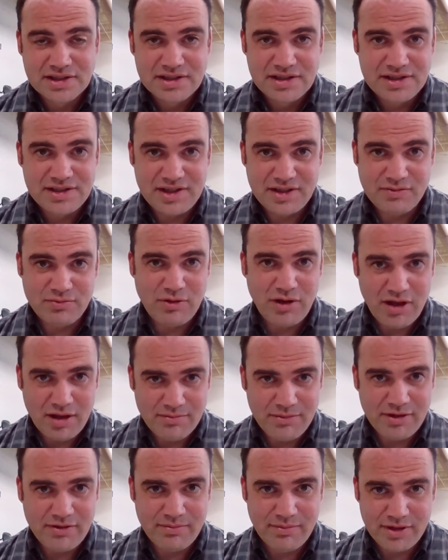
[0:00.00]
He says,
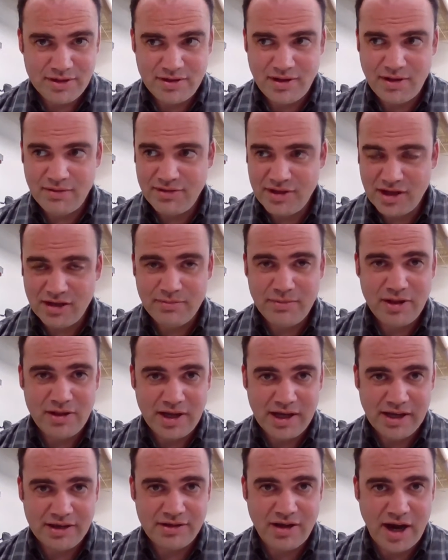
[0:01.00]
well, I think of me
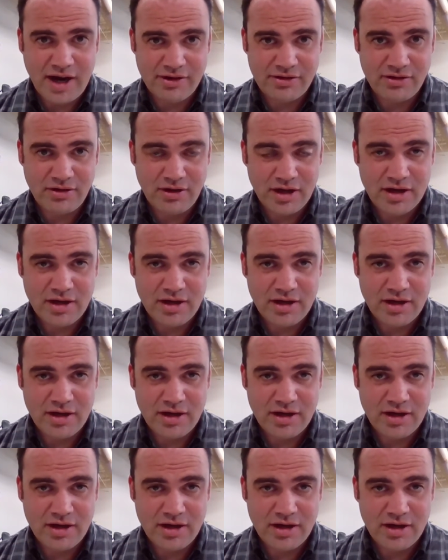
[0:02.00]
like a doctor,